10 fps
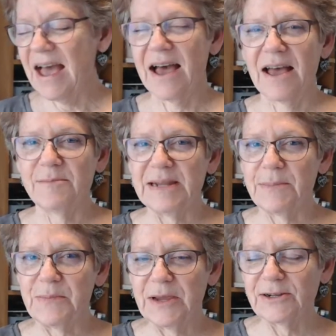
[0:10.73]
I'm
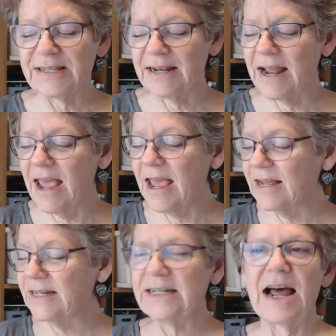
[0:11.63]
Debbie Pearson,
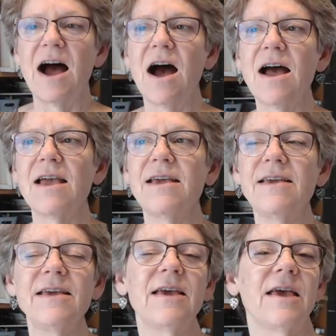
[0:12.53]
and
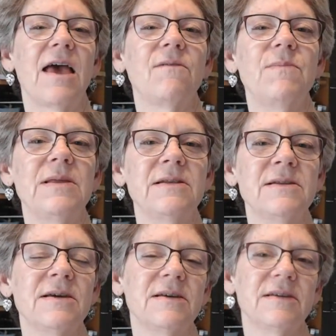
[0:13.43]
I have
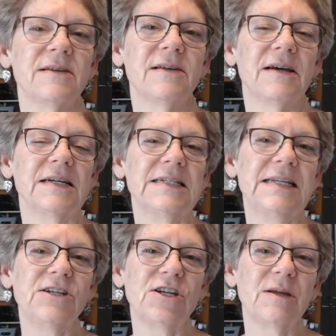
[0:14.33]
been
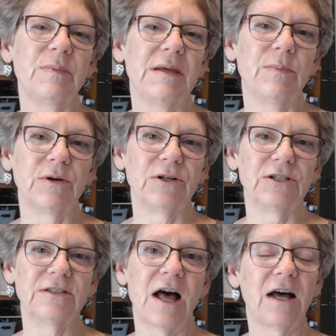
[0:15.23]
teaching
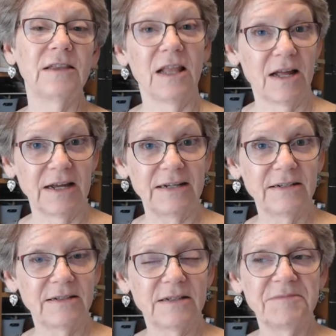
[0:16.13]
people online